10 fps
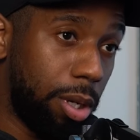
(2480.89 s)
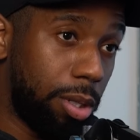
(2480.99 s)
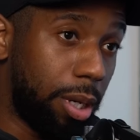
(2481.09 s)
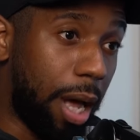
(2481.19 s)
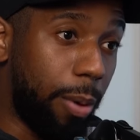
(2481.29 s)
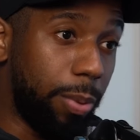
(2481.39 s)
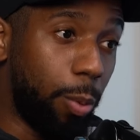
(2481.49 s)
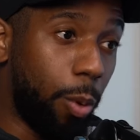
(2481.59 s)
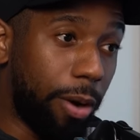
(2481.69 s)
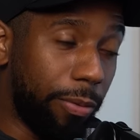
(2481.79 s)
Mm-hmm. So that would
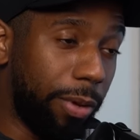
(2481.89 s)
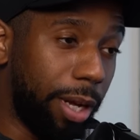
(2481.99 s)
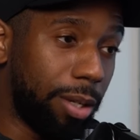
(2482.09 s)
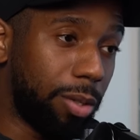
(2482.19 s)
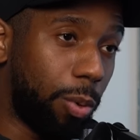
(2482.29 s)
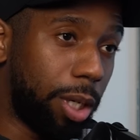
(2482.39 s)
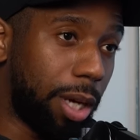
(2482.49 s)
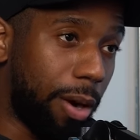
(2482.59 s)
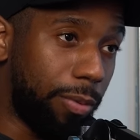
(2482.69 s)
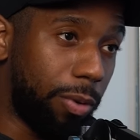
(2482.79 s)
be one thing to
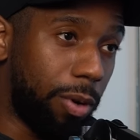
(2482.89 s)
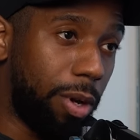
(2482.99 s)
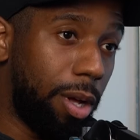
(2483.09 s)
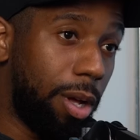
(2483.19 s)
watch out for.